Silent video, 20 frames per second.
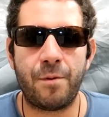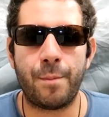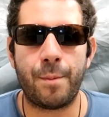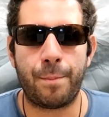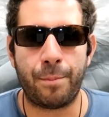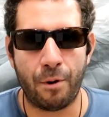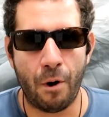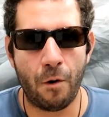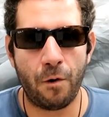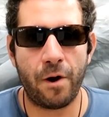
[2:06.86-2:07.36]
from a
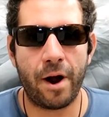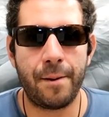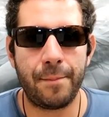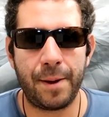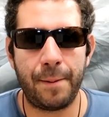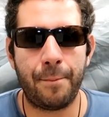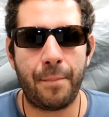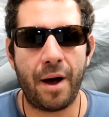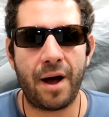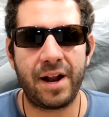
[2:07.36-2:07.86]

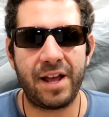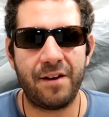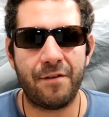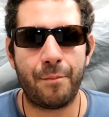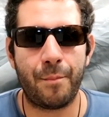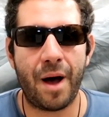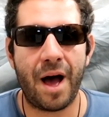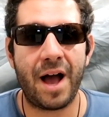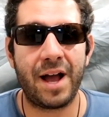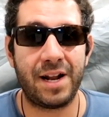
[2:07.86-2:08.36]
programming buddy of
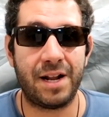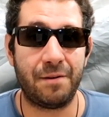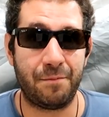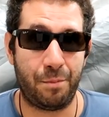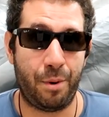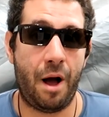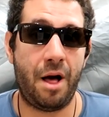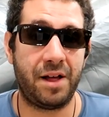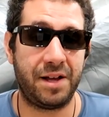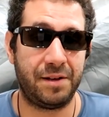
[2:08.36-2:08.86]
mine, and
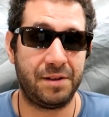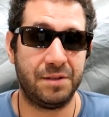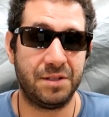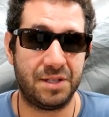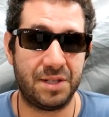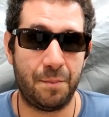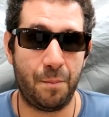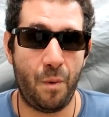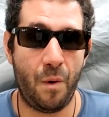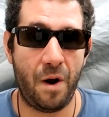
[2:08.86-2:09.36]
probably
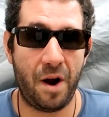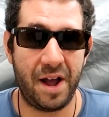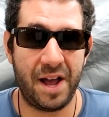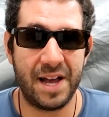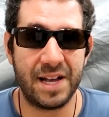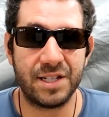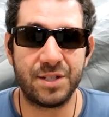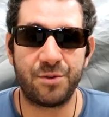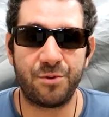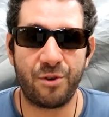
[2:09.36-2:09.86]
some more of
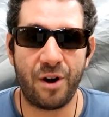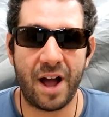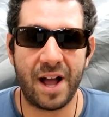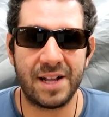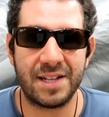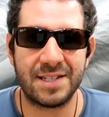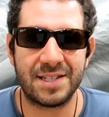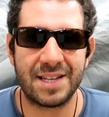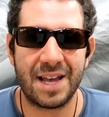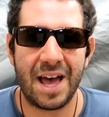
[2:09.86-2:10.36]
his
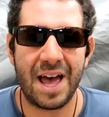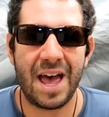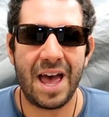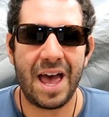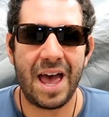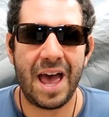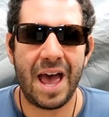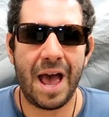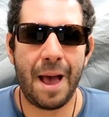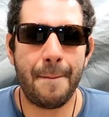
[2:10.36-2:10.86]
friends,
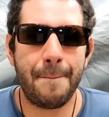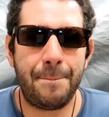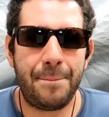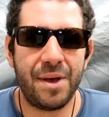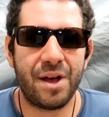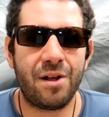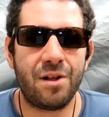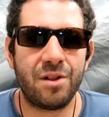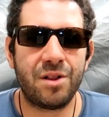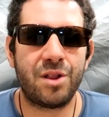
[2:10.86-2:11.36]
and
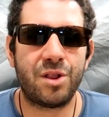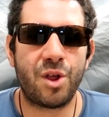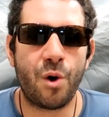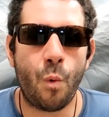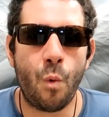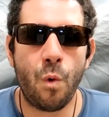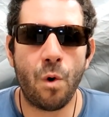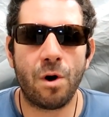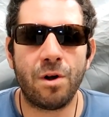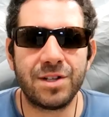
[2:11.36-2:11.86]
build the
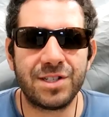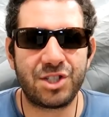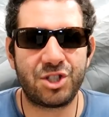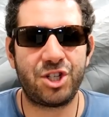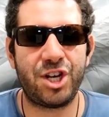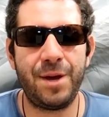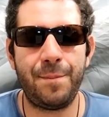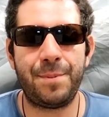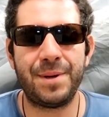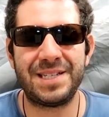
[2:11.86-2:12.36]
world's
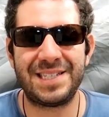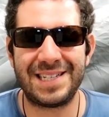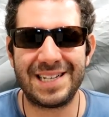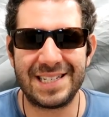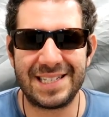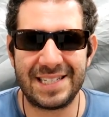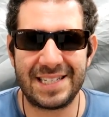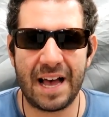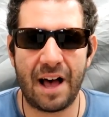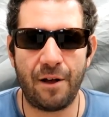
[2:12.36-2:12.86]
cheapest
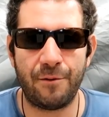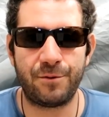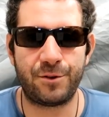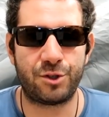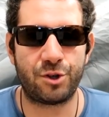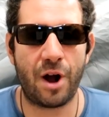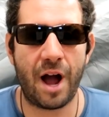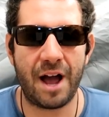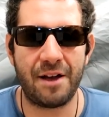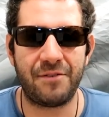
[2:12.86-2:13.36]
self
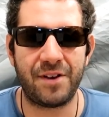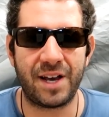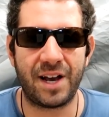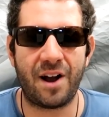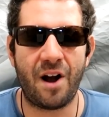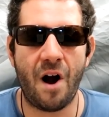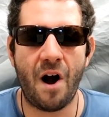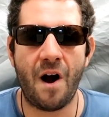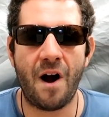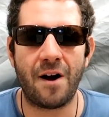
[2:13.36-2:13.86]
driving
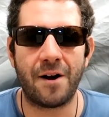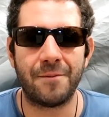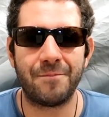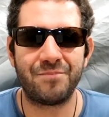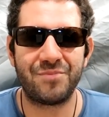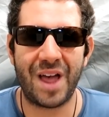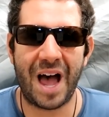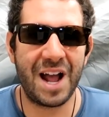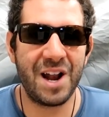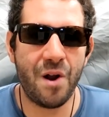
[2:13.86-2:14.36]
car.
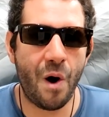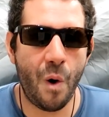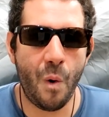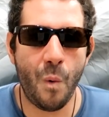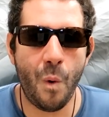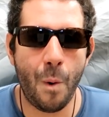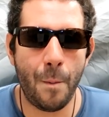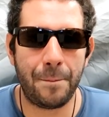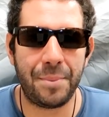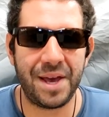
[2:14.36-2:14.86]
I know it
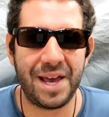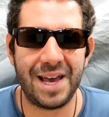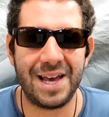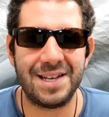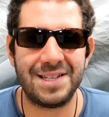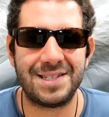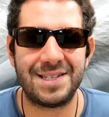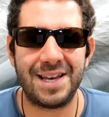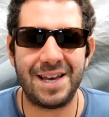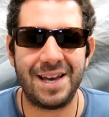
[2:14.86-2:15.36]
won't be
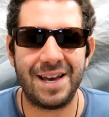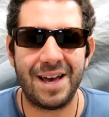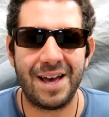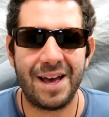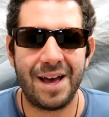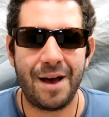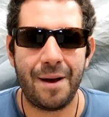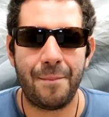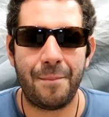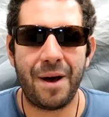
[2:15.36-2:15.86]
easy,
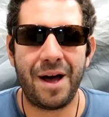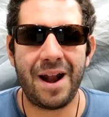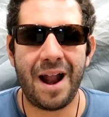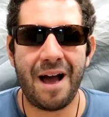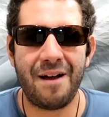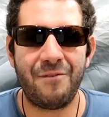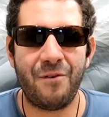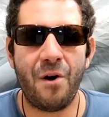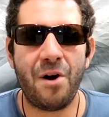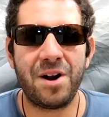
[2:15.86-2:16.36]
but
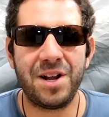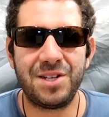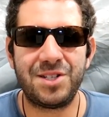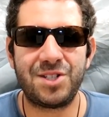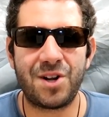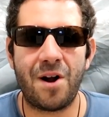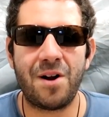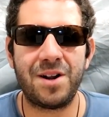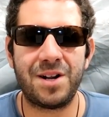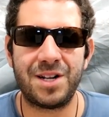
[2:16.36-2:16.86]
I've already
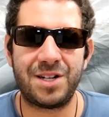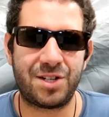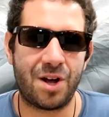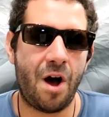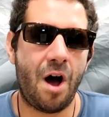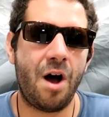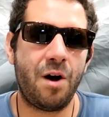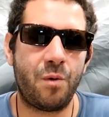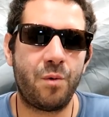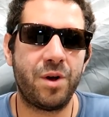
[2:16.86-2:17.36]
started to
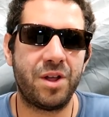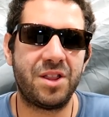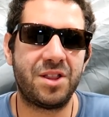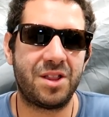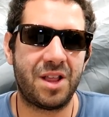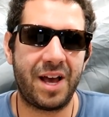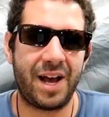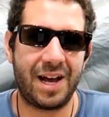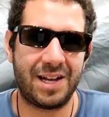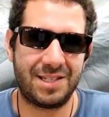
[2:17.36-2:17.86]
talk
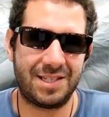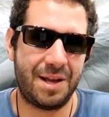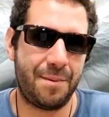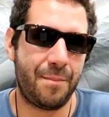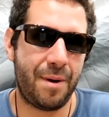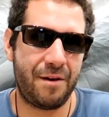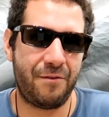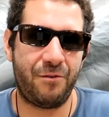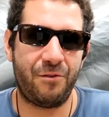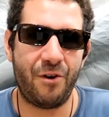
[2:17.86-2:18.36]
with, like I said,
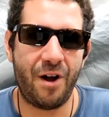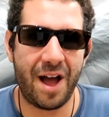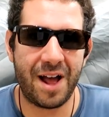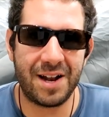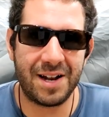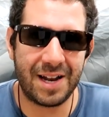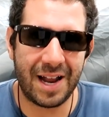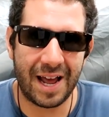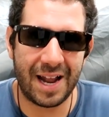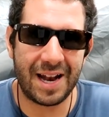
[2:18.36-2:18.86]
my
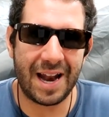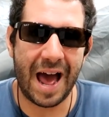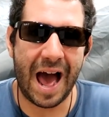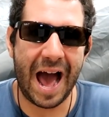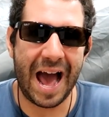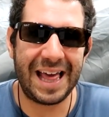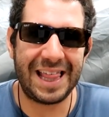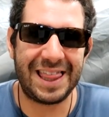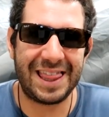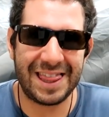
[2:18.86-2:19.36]
friend, and
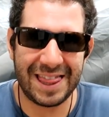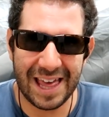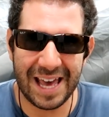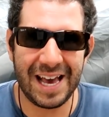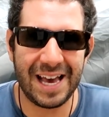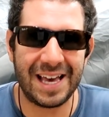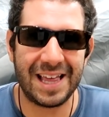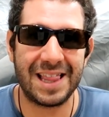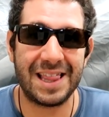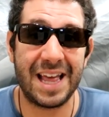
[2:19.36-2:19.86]
I
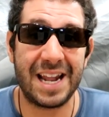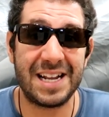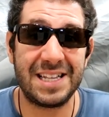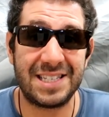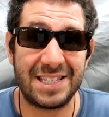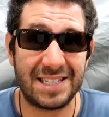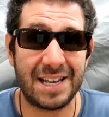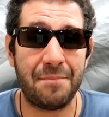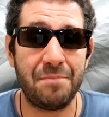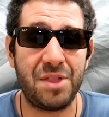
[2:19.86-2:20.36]
think that it's
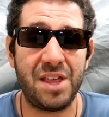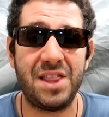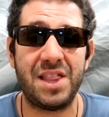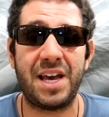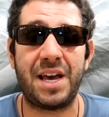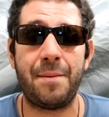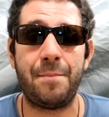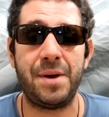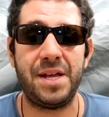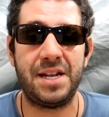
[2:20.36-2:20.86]
something
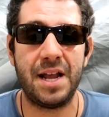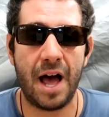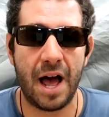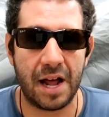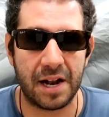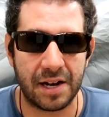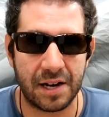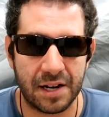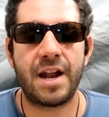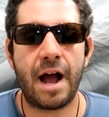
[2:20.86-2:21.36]
that can be
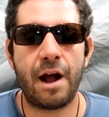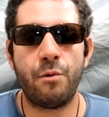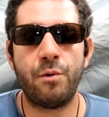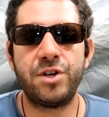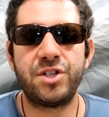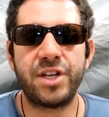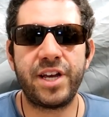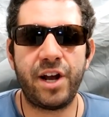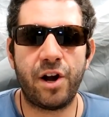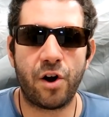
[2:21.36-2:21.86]
done. Now, I
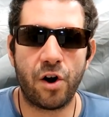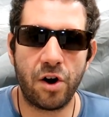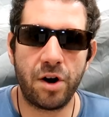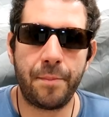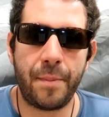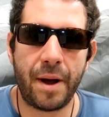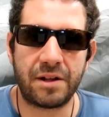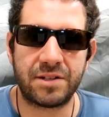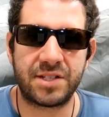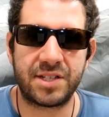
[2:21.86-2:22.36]
originally heard
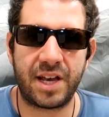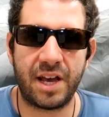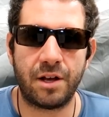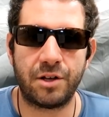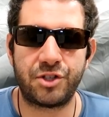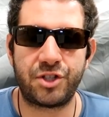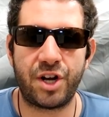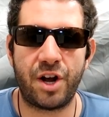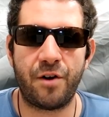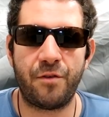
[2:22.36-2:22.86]
about
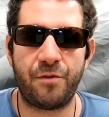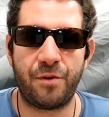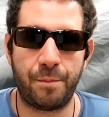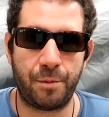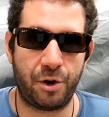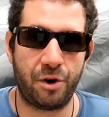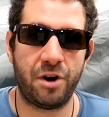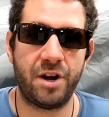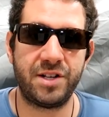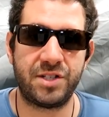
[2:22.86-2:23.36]
Skillshare from
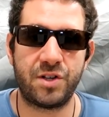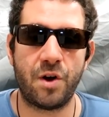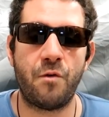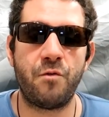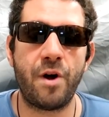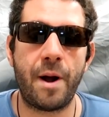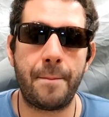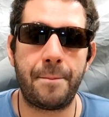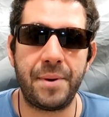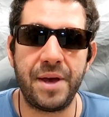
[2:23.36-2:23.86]
Chris
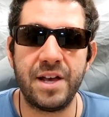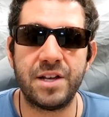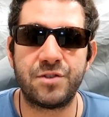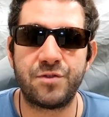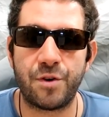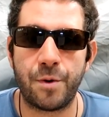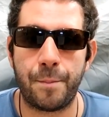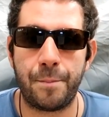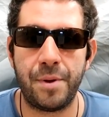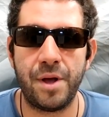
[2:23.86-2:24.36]
over at B is
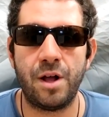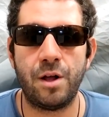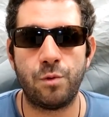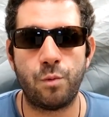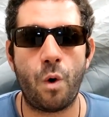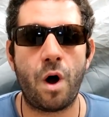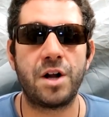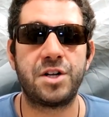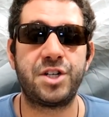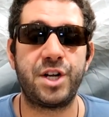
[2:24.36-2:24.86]
for Build
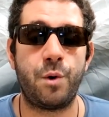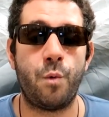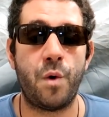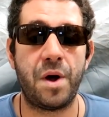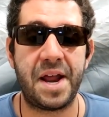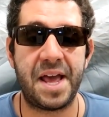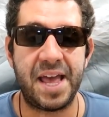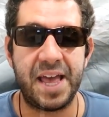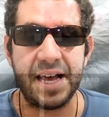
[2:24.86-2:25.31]
watching one of